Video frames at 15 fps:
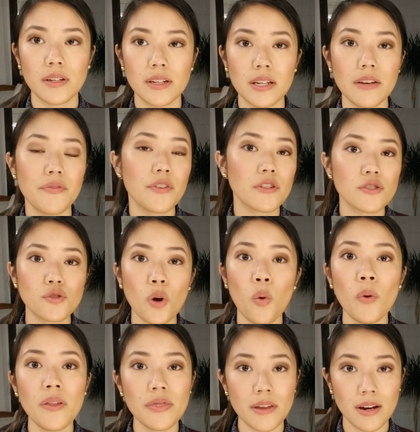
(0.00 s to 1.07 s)
If there's no
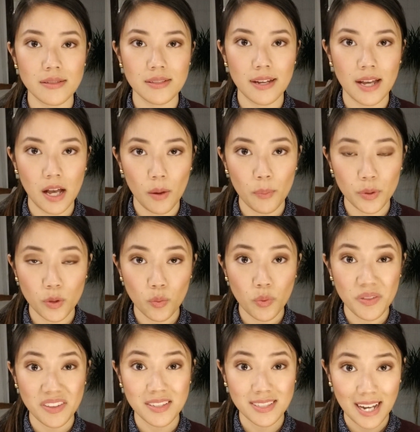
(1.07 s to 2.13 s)
one there to help you with
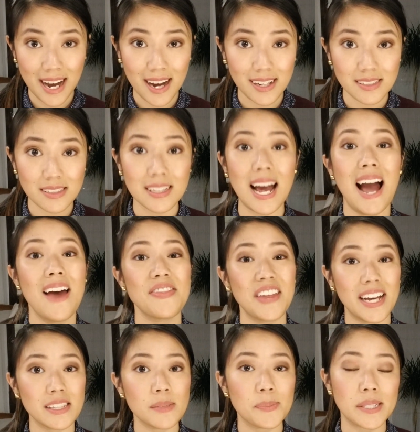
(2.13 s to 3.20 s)
the task at
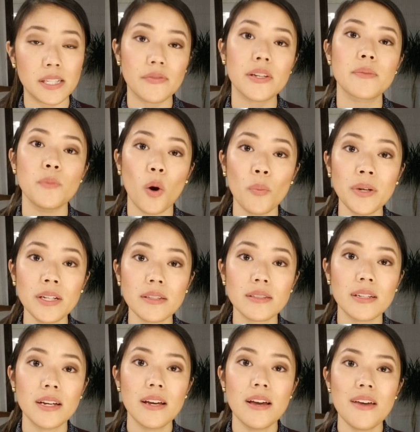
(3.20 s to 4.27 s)
that specific moment,
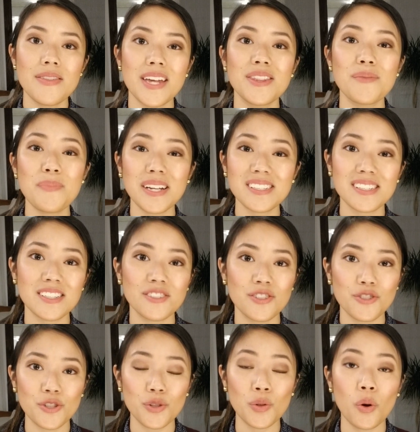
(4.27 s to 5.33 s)
then the best thing to
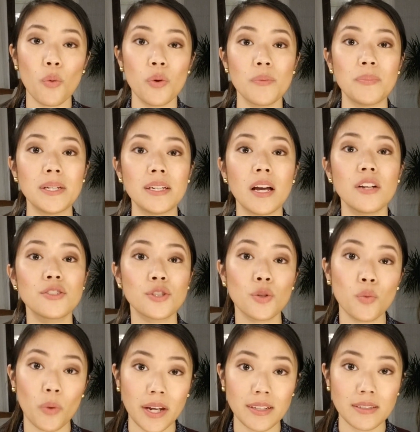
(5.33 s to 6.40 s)
do would be to
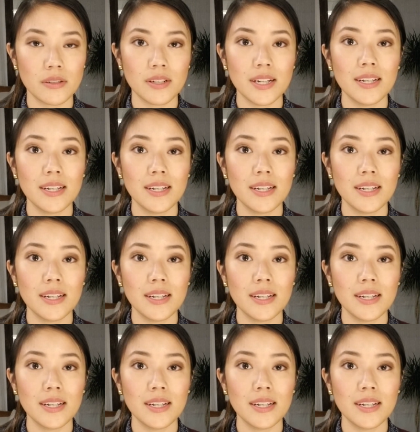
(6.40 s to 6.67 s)
wait.